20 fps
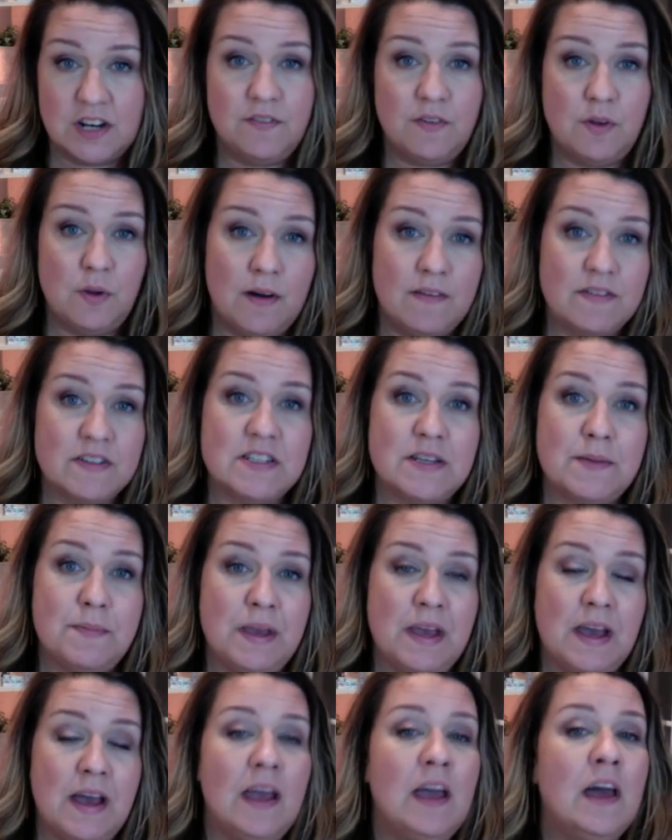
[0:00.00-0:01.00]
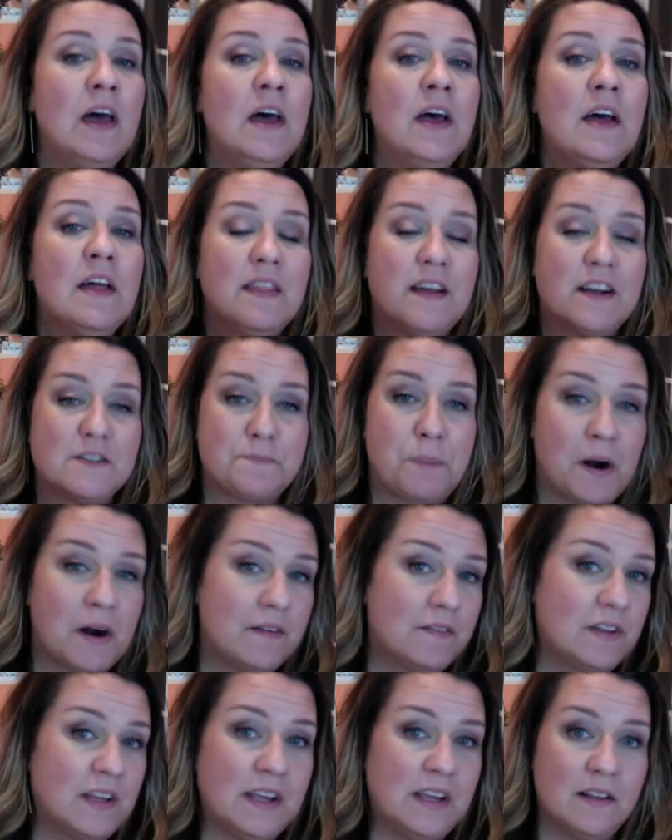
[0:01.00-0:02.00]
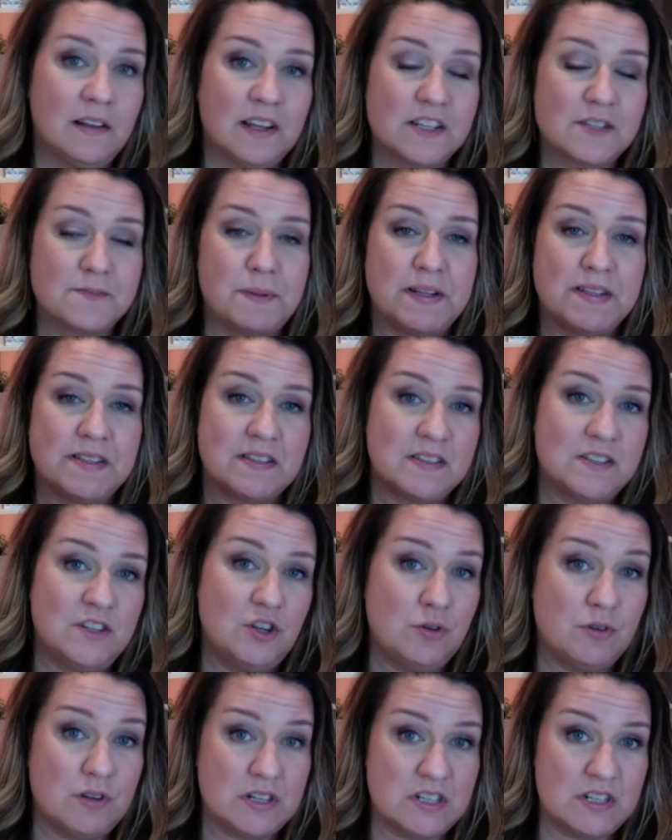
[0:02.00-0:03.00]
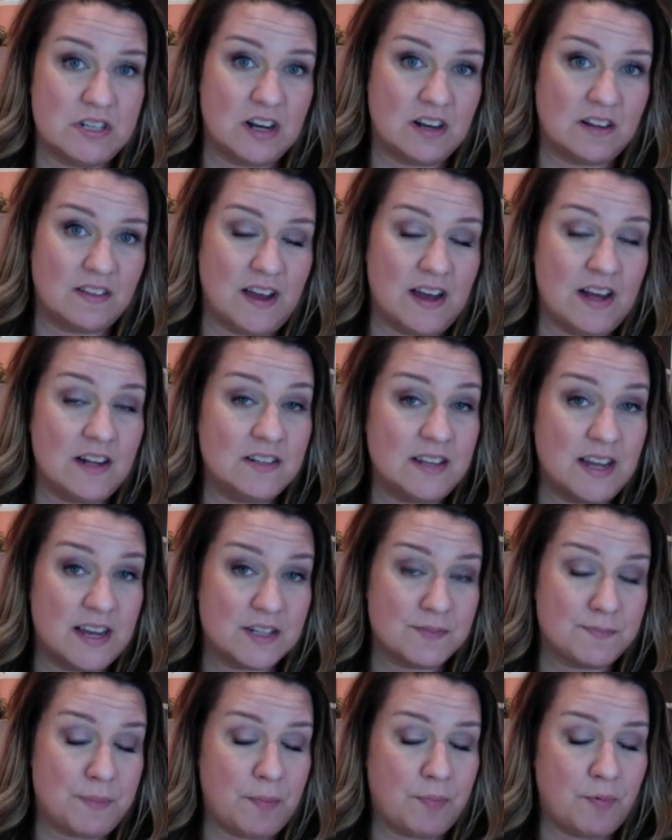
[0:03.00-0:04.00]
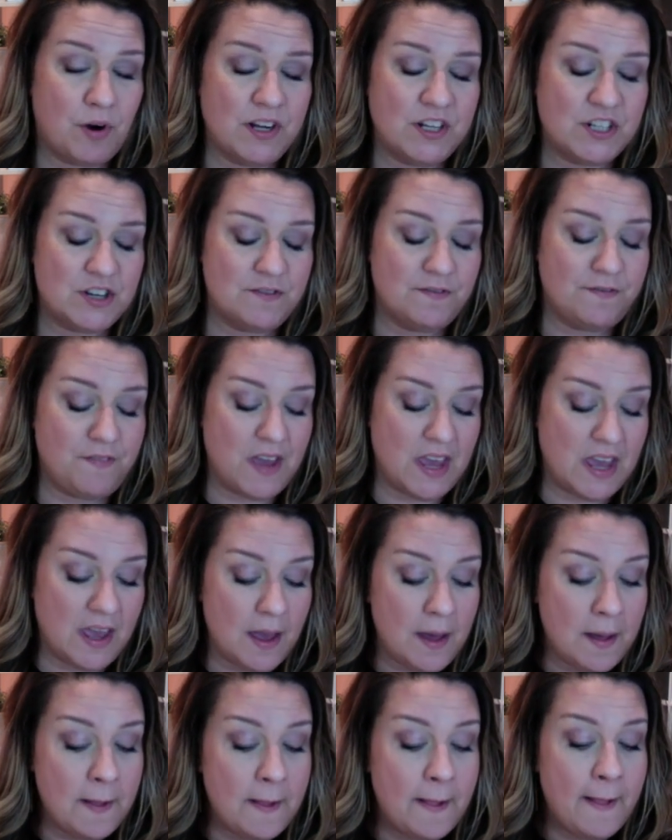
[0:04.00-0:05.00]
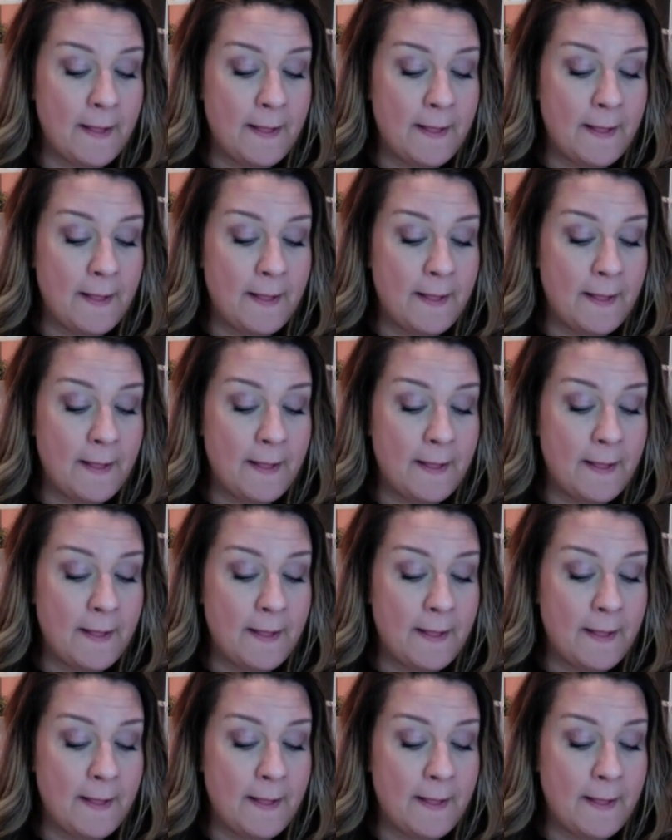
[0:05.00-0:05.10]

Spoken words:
If you have a CPA, that's part of legal expenses and you can deduct that tax preparation fee.